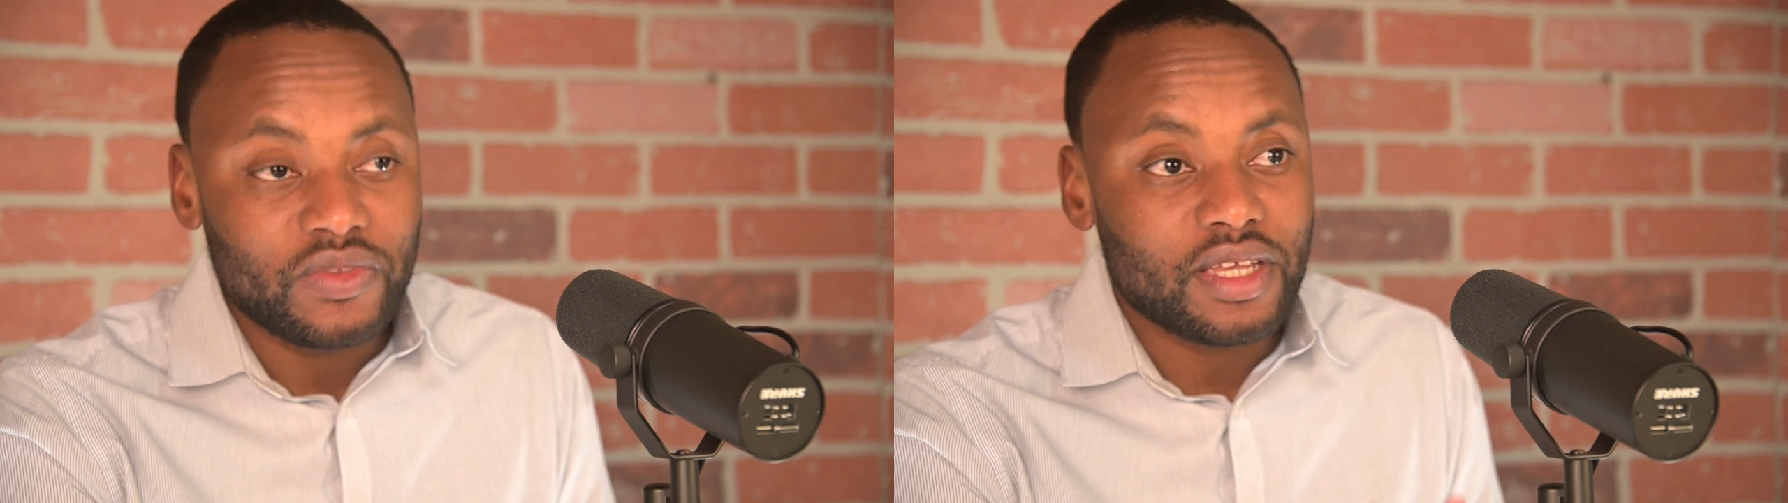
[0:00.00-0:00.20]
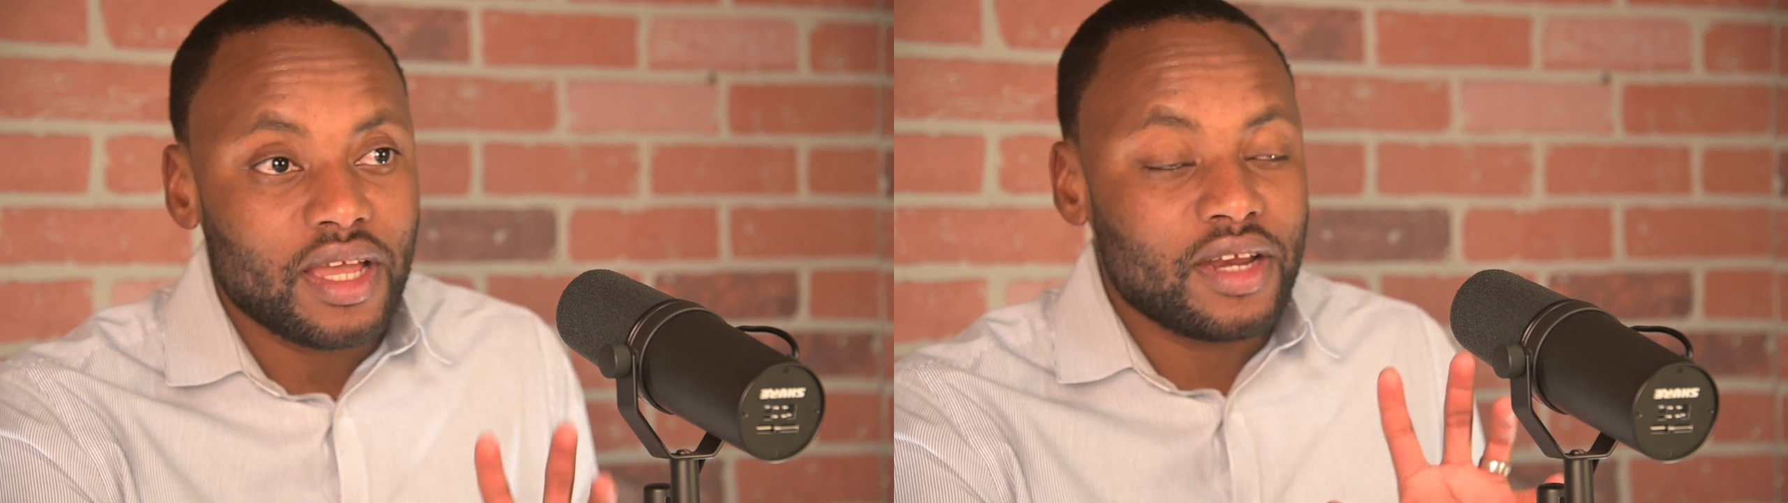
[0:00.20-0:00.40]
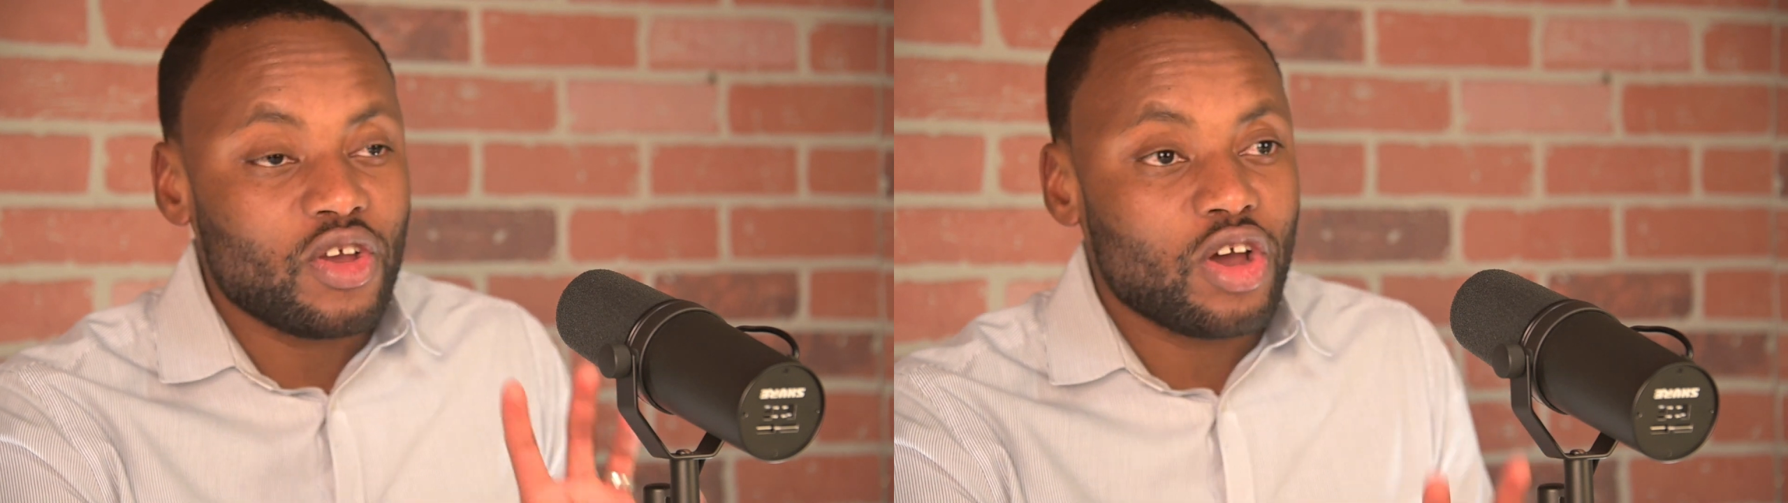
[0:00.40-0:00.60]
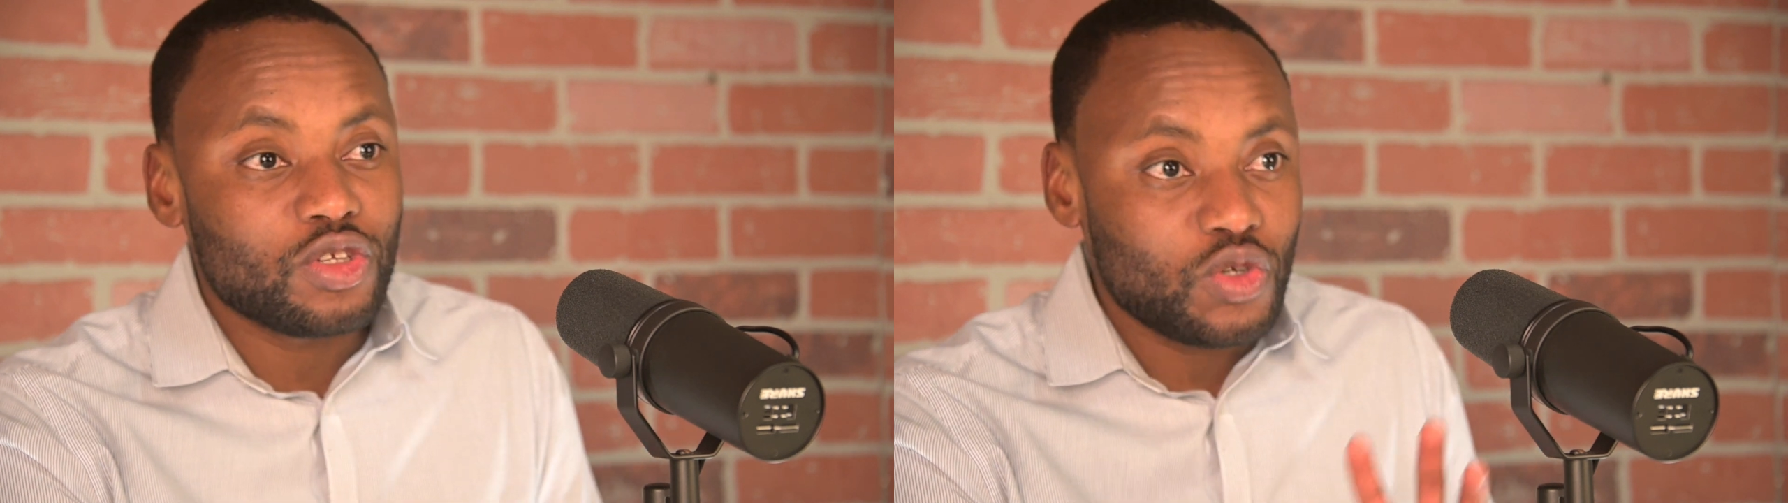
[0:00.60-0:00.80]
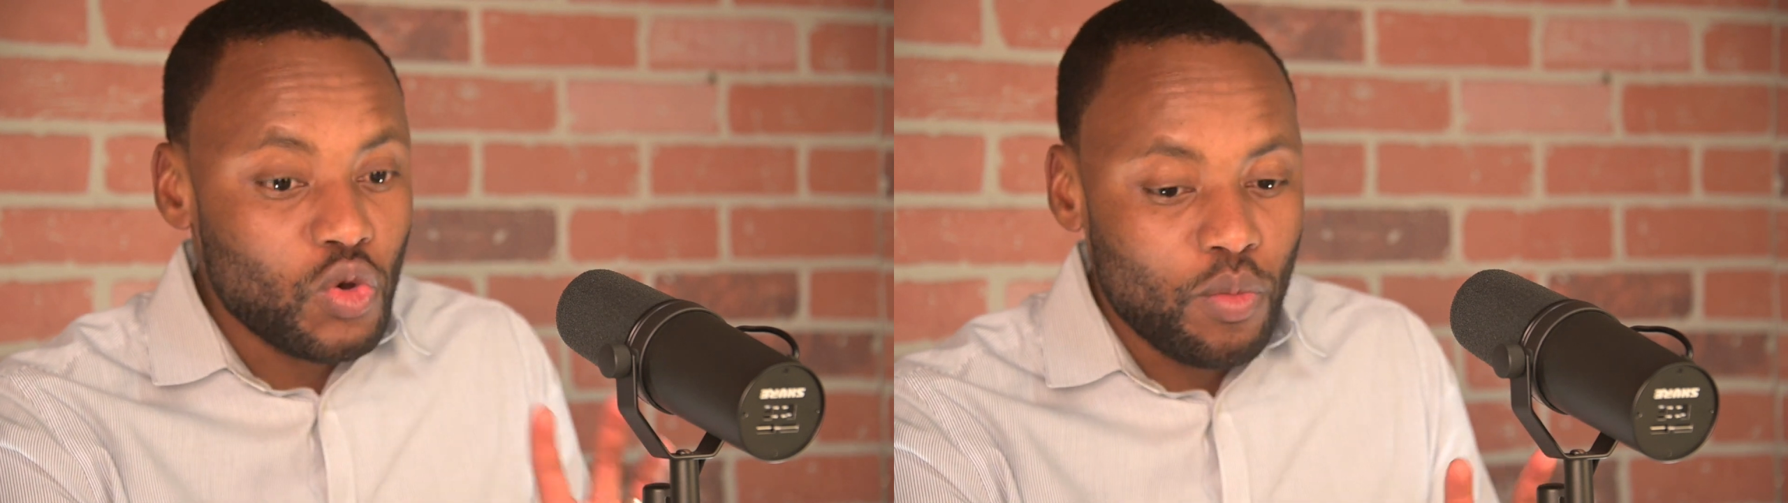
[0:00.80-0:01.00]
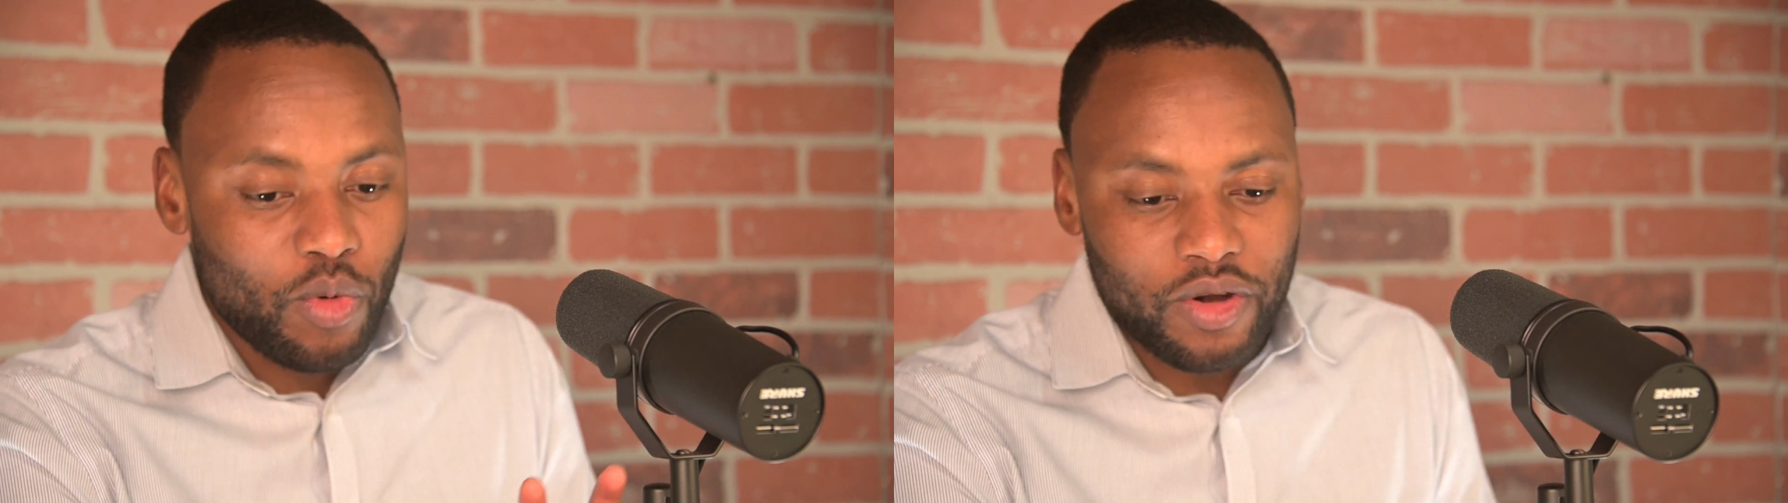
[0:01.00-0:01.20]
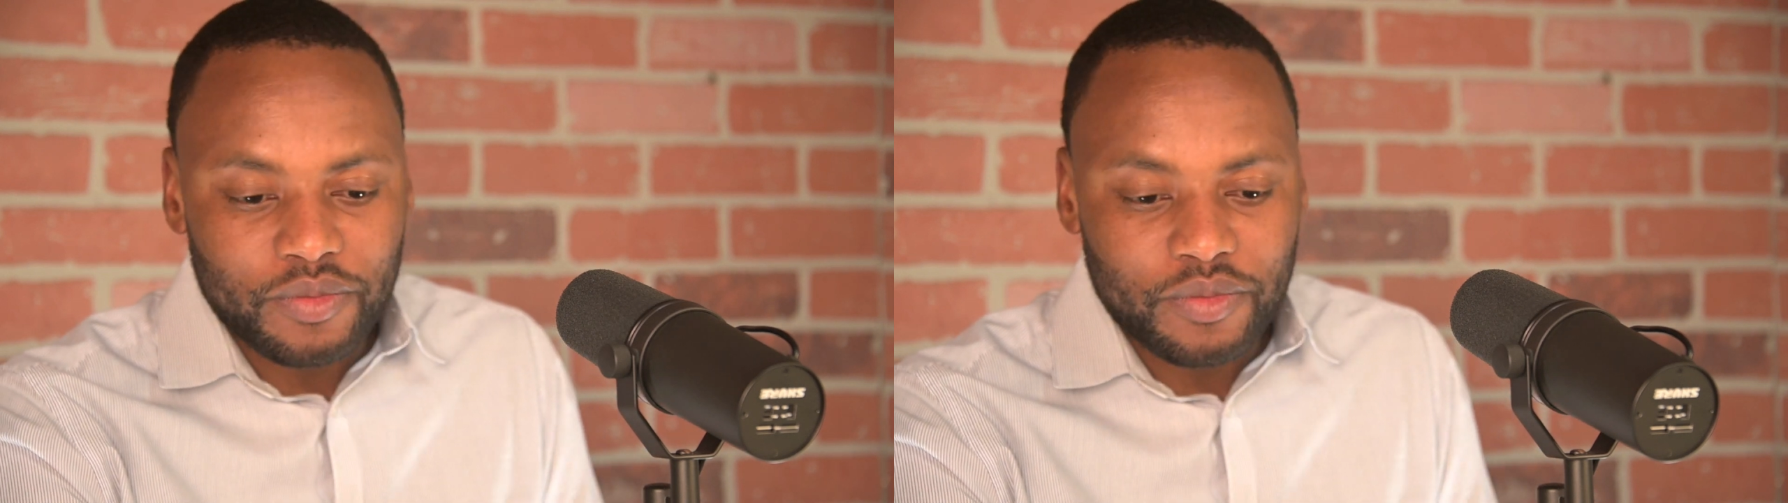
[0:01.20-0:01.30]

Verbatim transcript: and got two more,